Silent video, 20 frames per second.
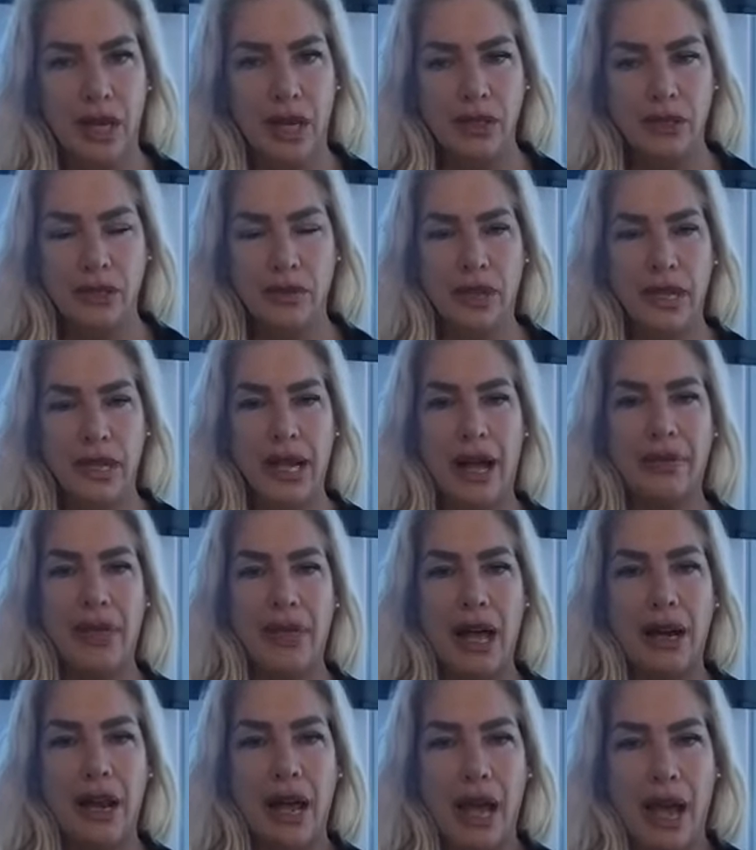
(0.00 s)
So they got
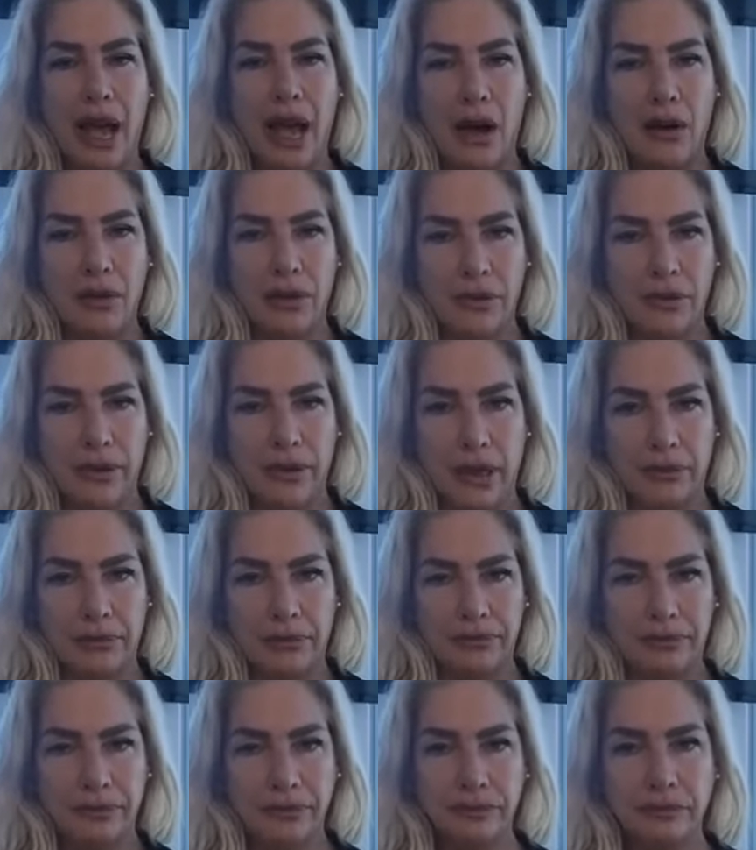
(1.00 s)
that out of them.